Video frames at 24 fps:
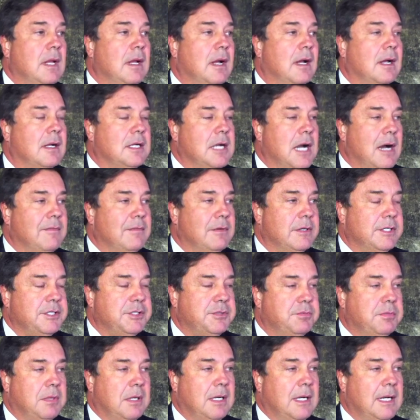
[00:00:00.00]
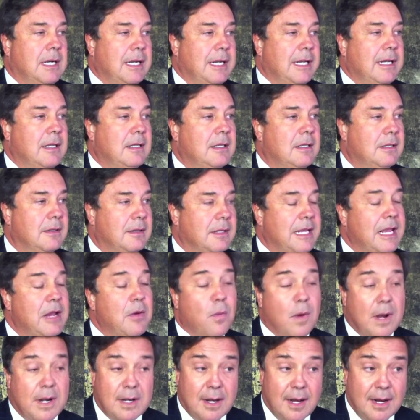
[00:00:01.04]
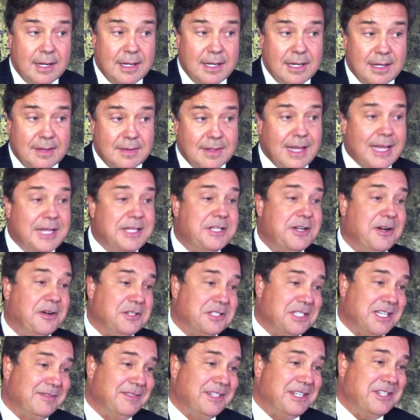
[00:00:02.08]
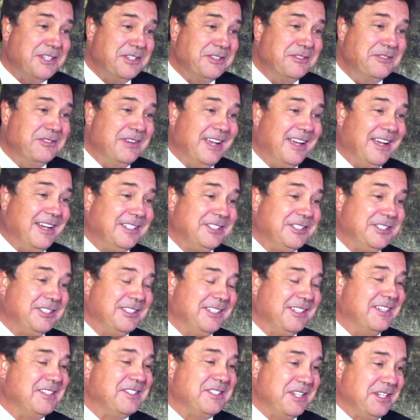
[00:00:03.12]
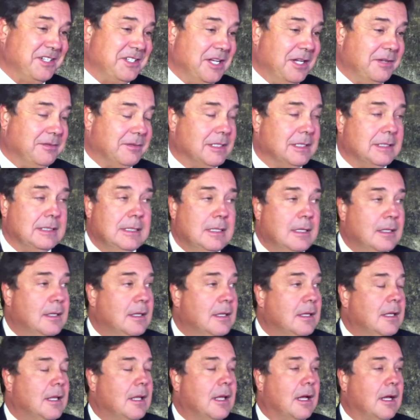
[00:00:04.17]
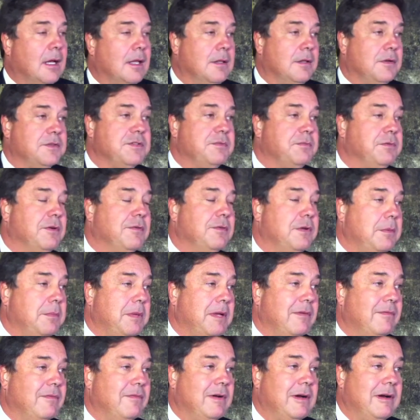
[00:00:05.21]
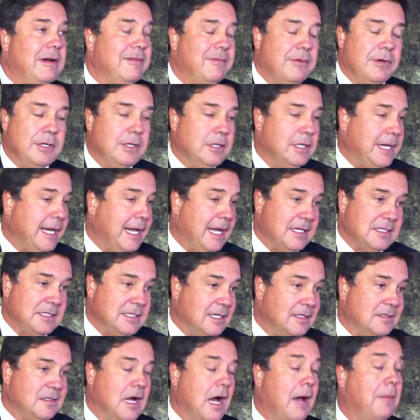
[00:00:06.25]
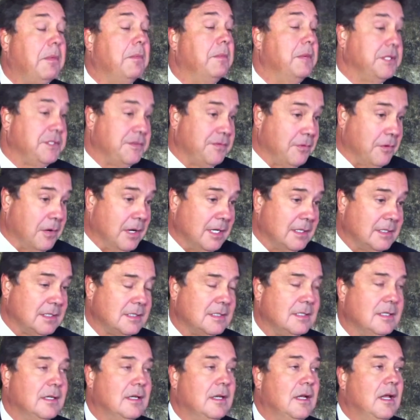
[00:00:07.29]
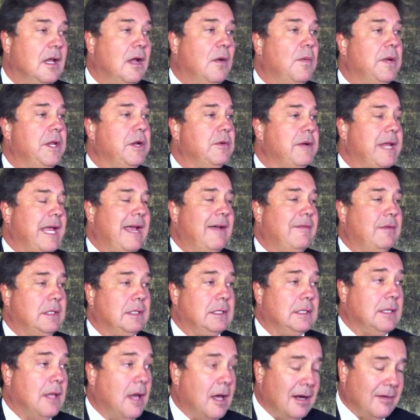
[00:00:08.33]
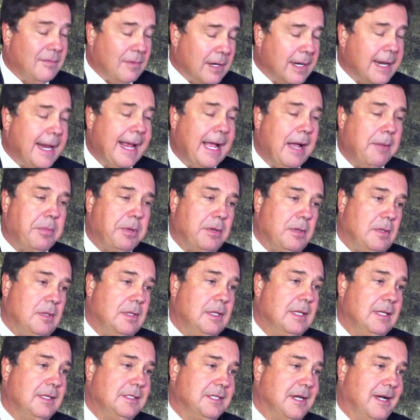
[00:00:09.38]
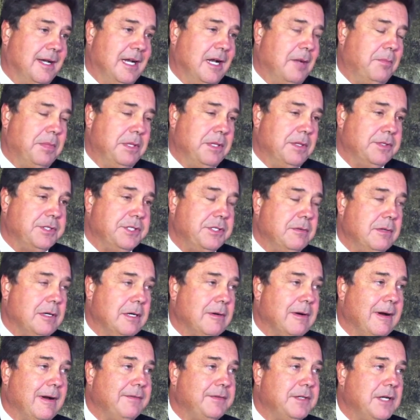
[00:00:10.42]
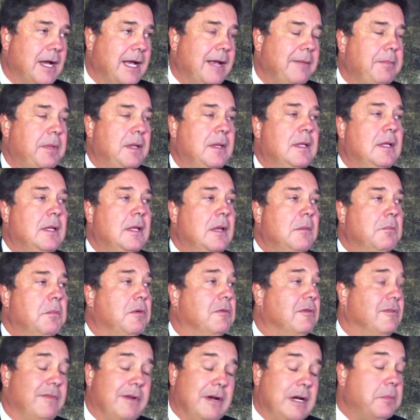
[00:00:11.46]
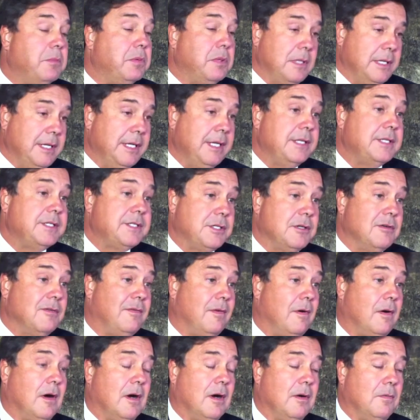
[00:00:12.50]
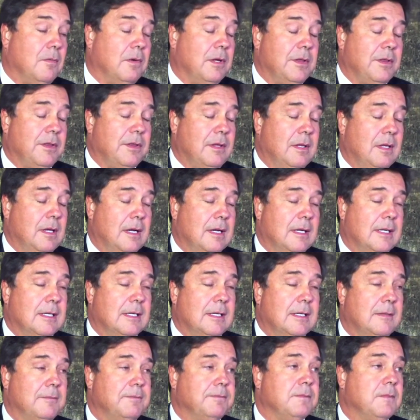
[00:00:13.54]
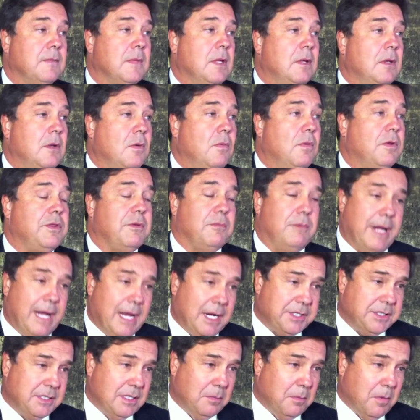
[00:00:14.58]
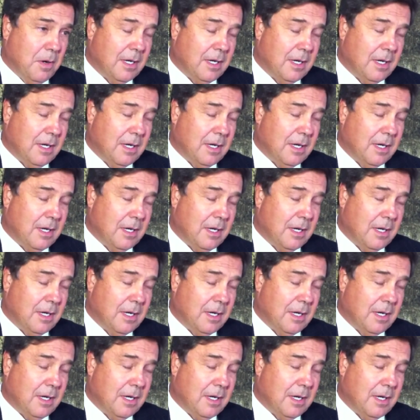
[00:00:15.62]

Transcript: uh, coverage by the E190 and the ATR 72 uh, 600. Uh, those have proven to be very, very good asset complements for us. We don't have a lot of our capital tied up in those two aircraft type, but we're very pleased so far with um, with the reaction in the